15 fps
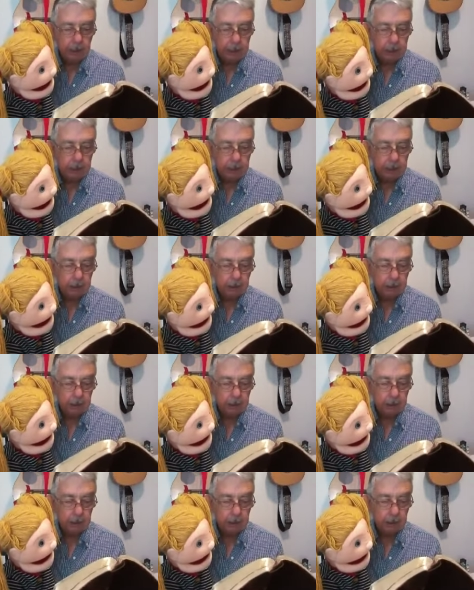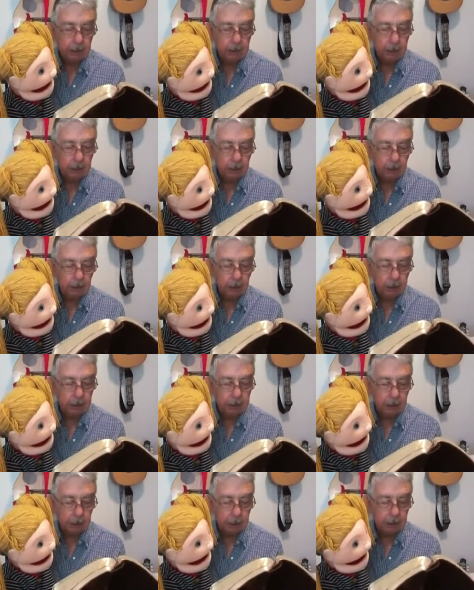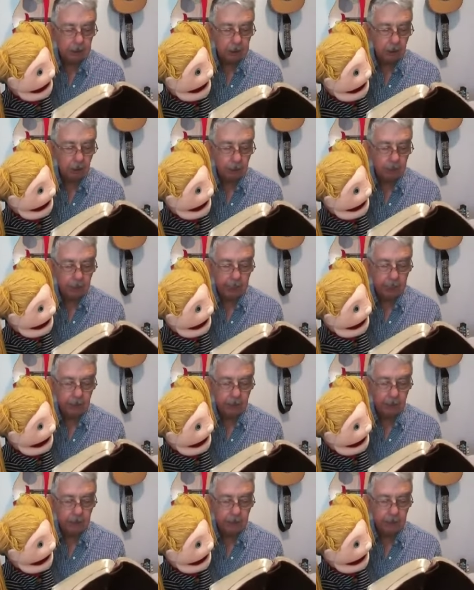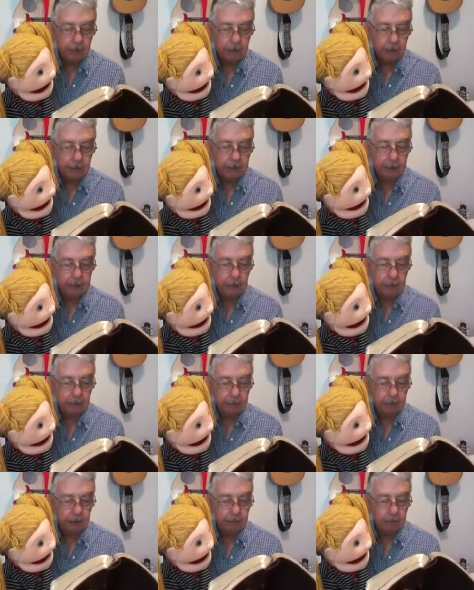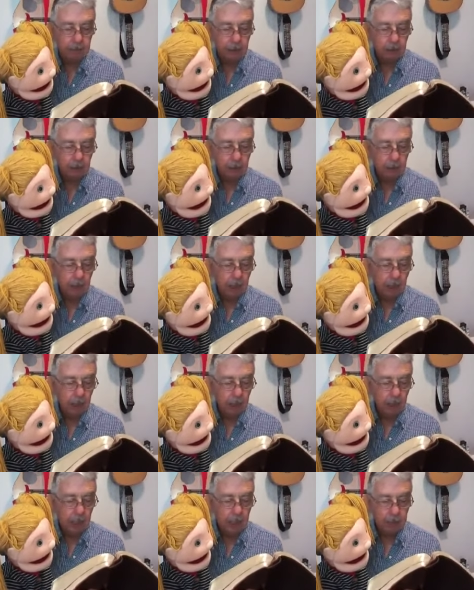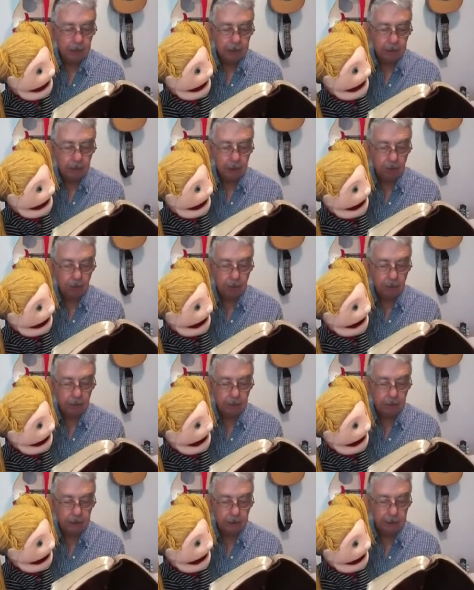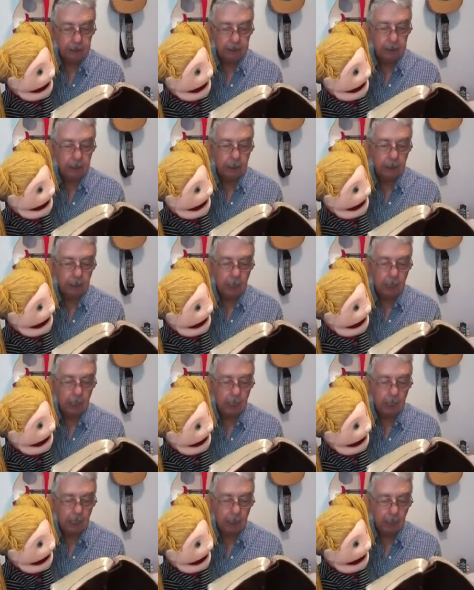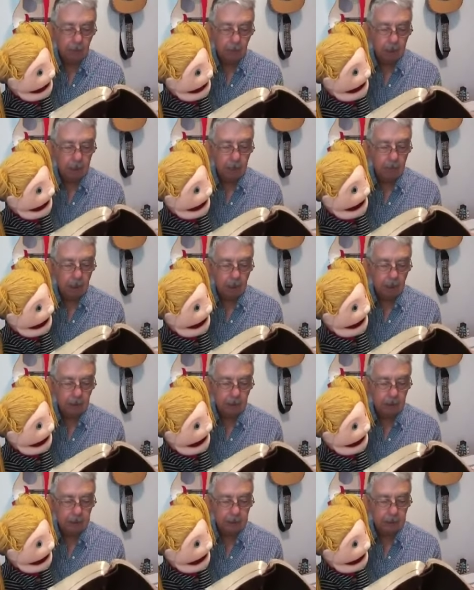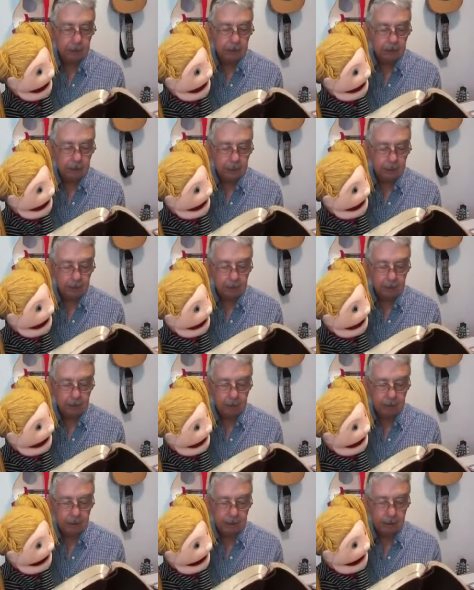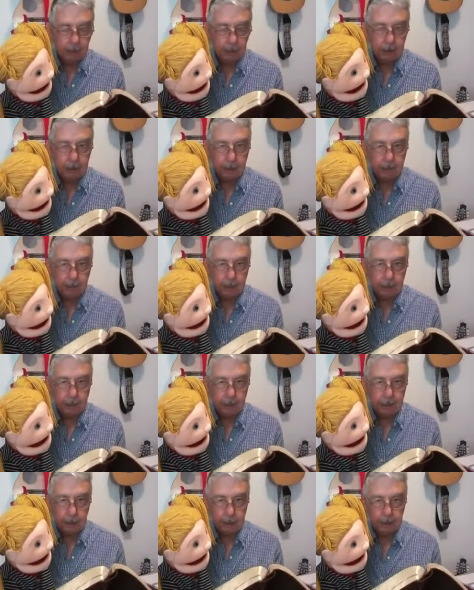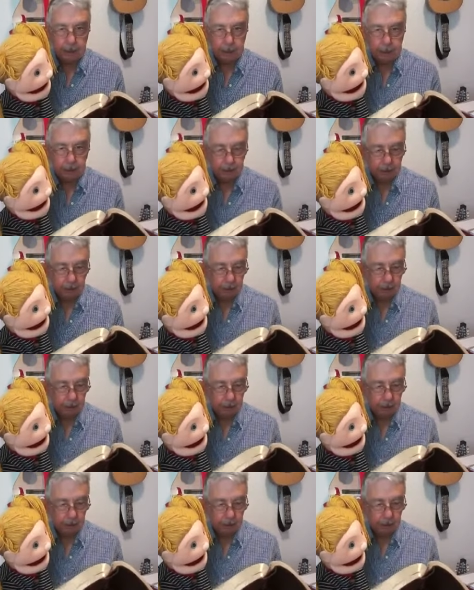Teach the, these new disciples to obey all the commands I have given you, and be sure of this I am with you always, even to the end of the age.